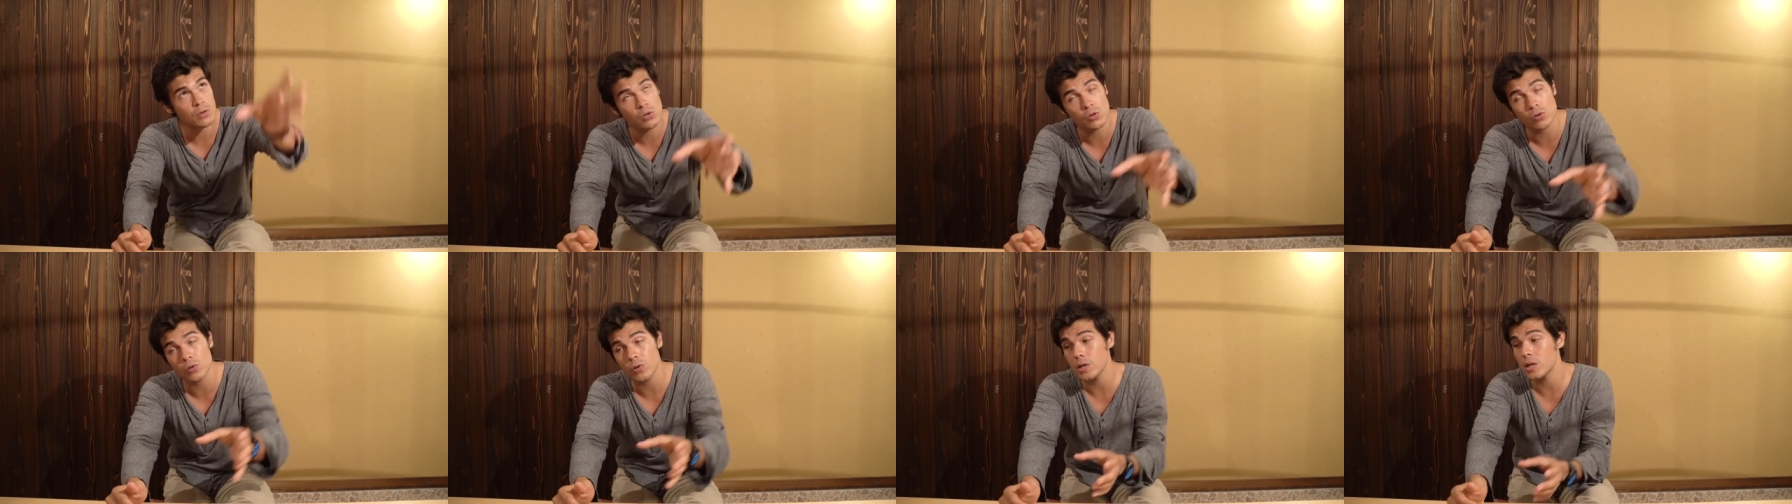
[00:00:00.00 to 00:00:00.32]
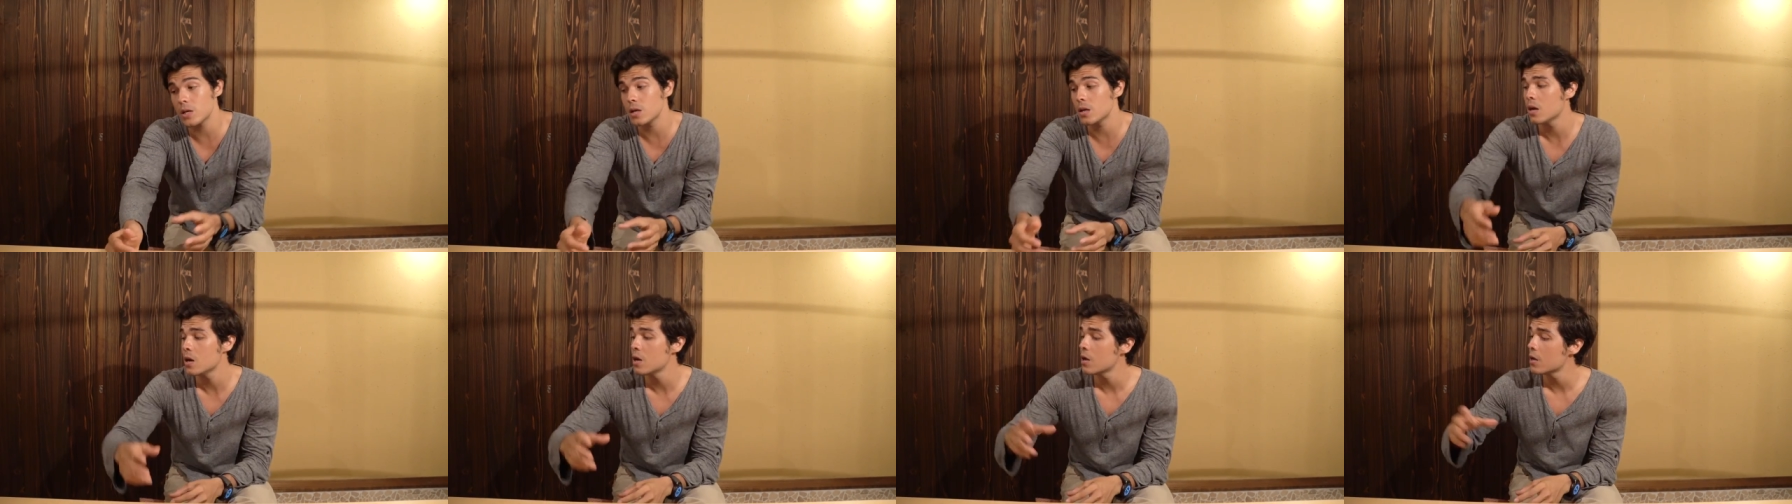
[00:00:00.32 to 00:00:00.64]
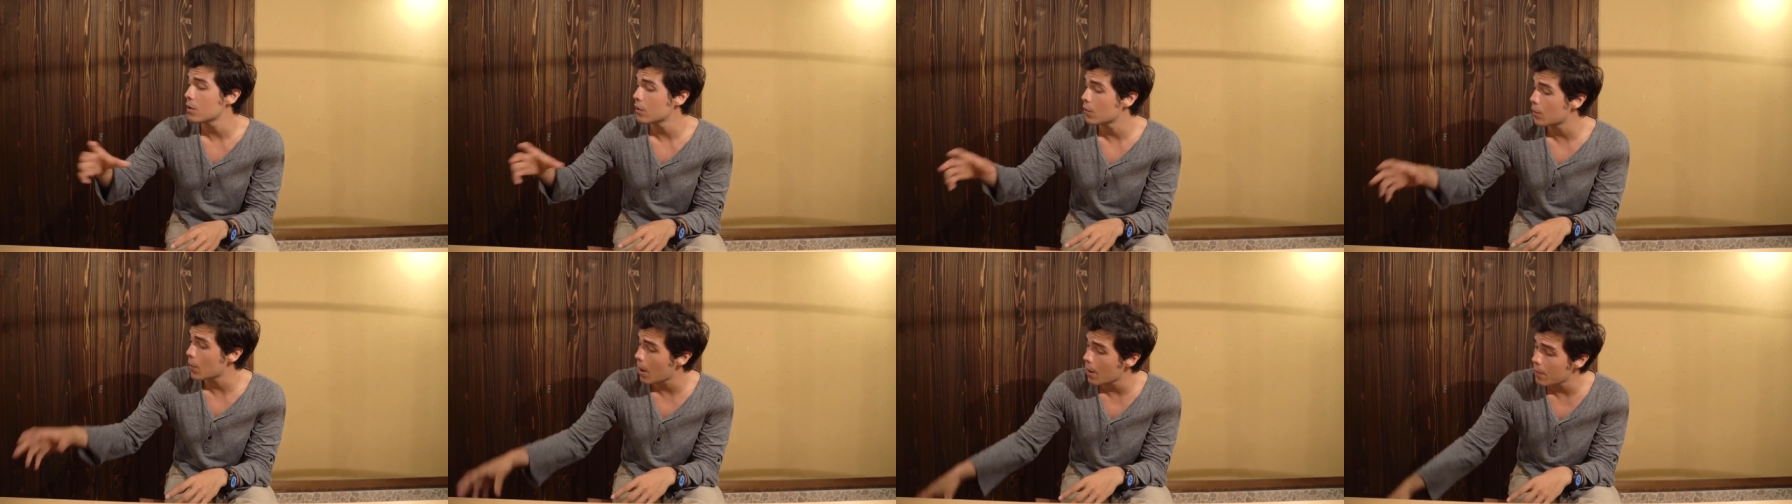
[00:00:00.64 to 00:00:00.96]
a tree,
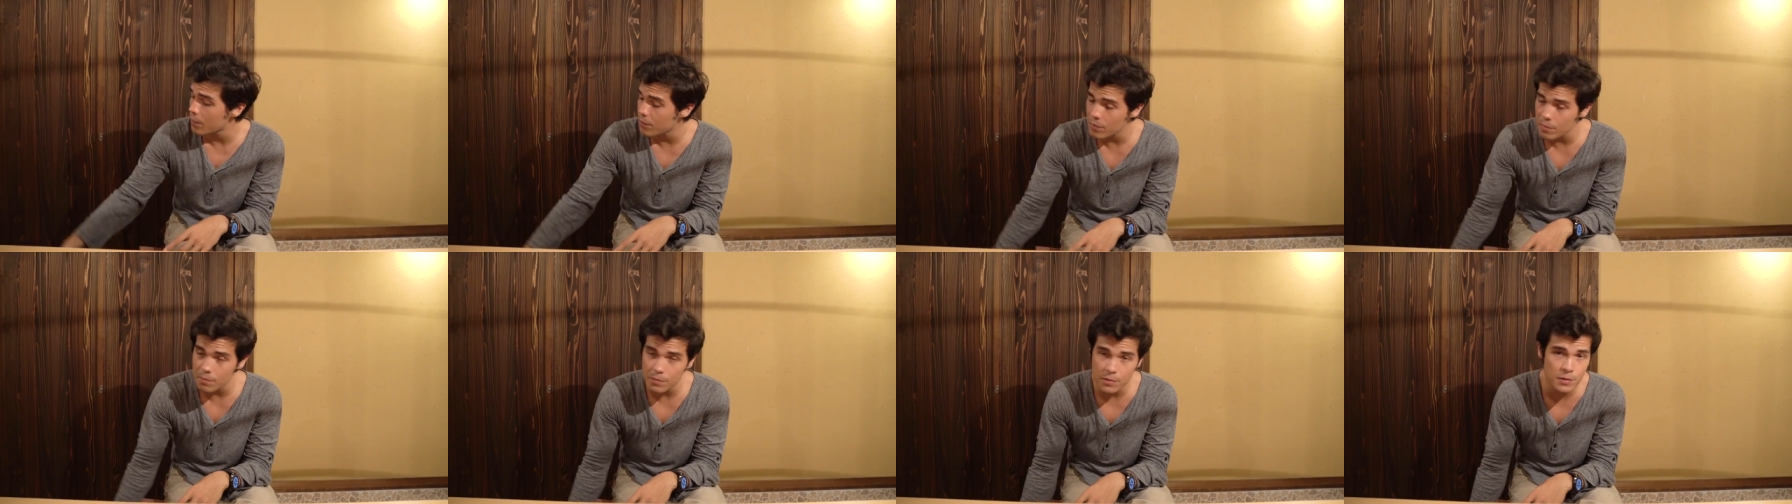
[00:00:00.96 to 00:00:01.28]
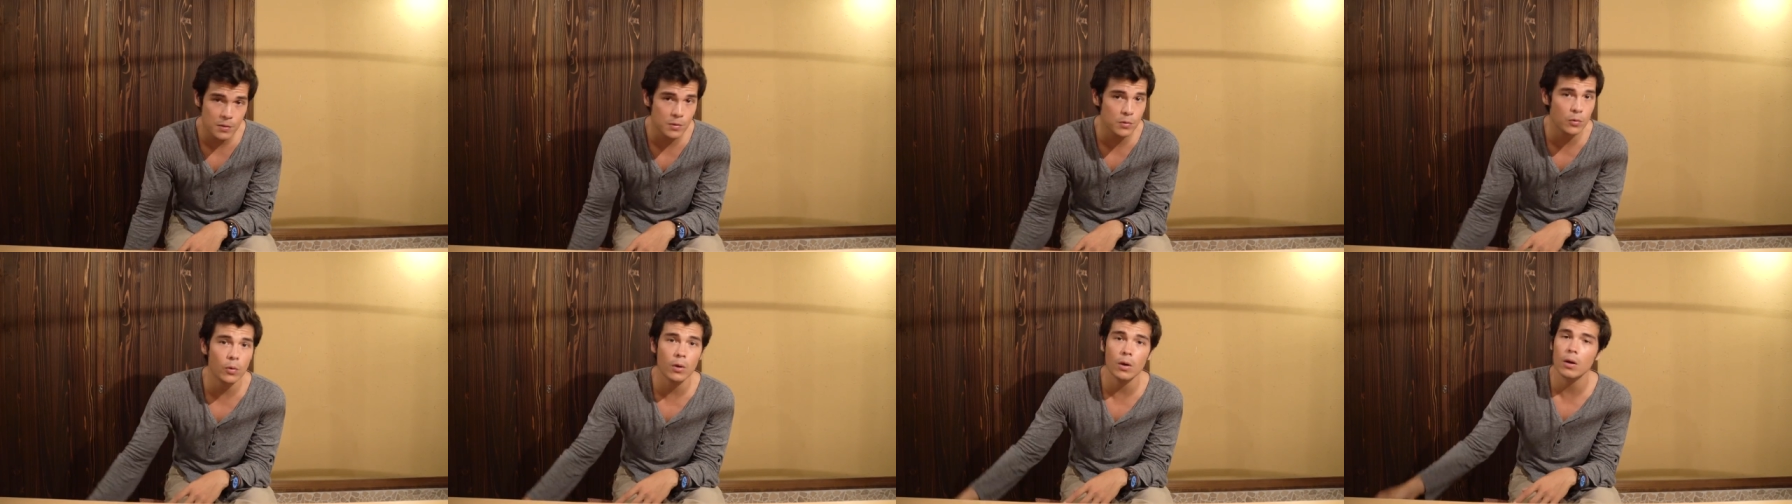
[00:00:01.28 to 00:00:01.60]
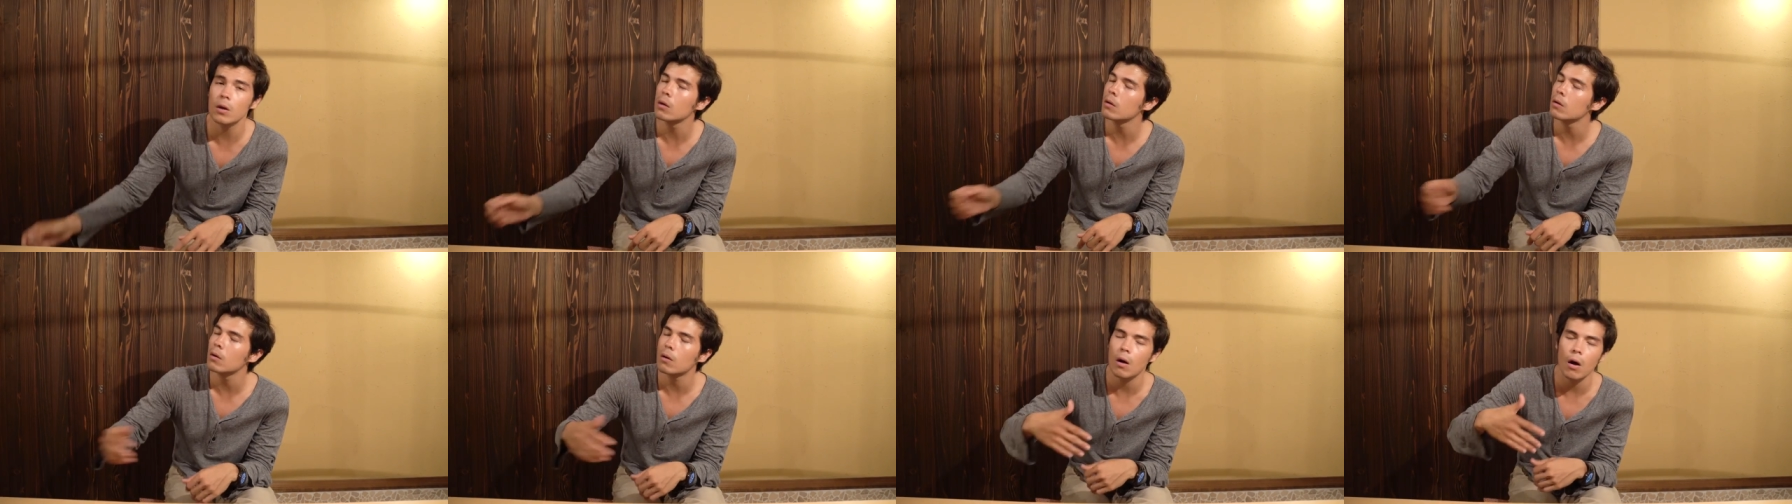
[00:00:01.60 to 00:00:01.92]
grab from the
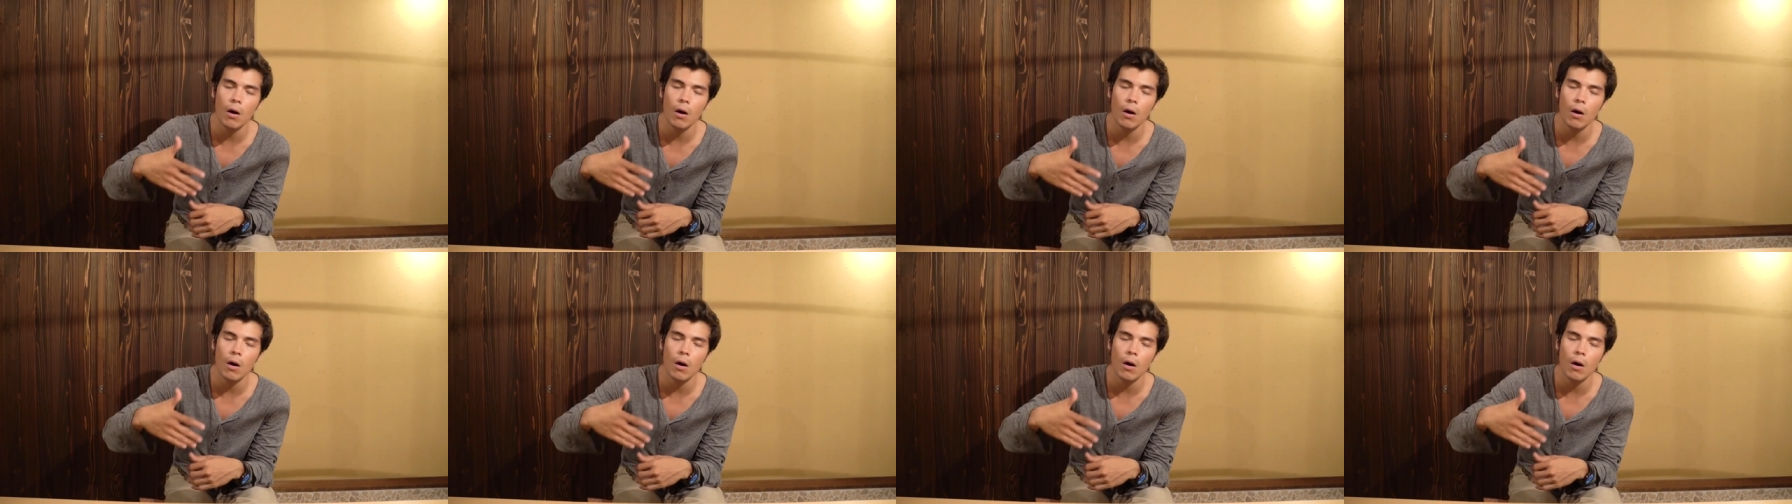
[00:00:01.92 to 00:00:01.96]
soil.